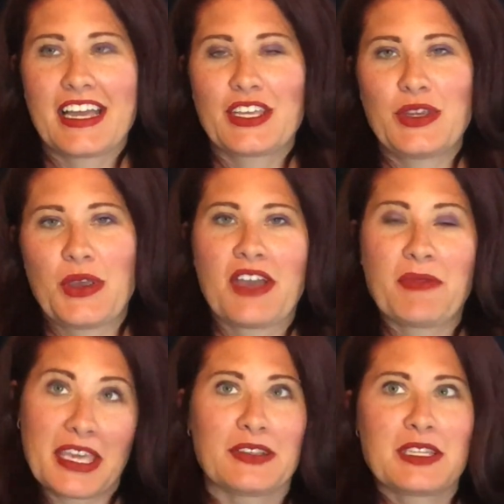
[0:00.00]
you know, have
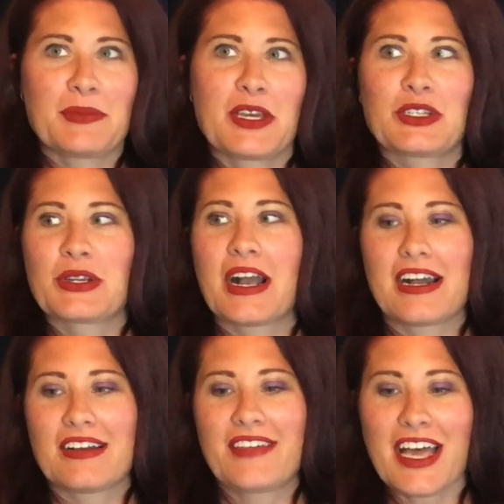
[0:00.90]
my guilty pleasure
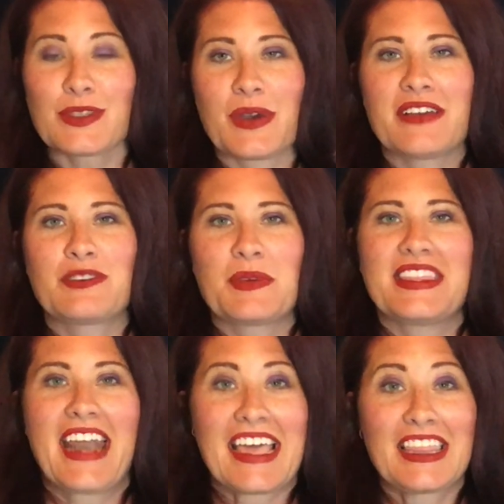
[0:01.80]
of Housewives, but
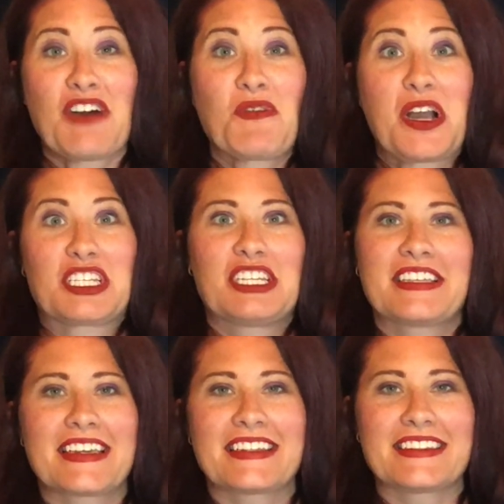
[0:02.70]
then I love watching
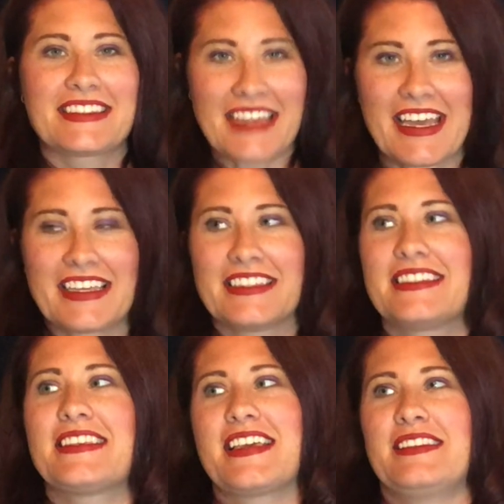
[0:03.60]
like
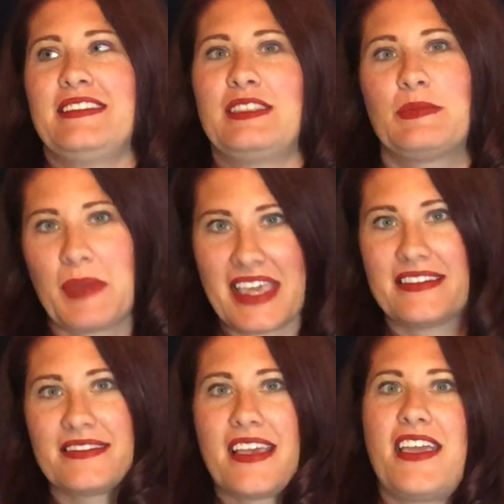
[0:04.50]
science and
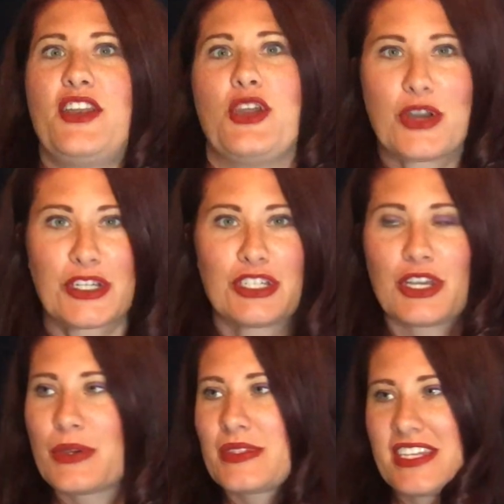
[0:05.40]
space and nerd
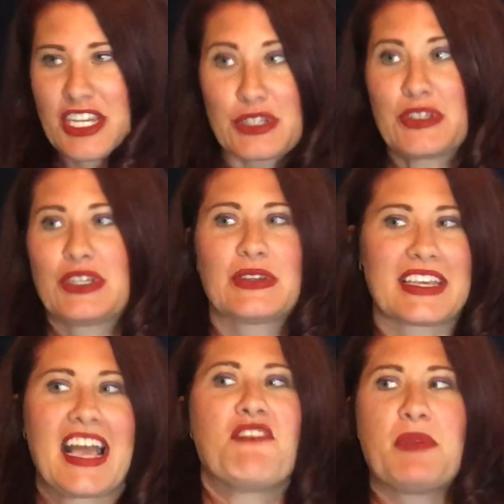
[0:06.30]
shows and history shows.
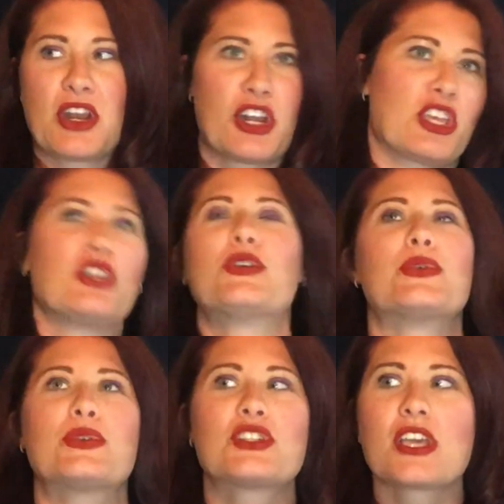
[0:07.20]
Like, I've been on a
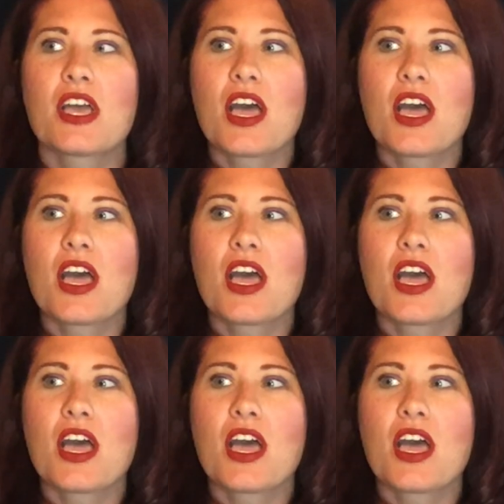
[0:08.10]
huge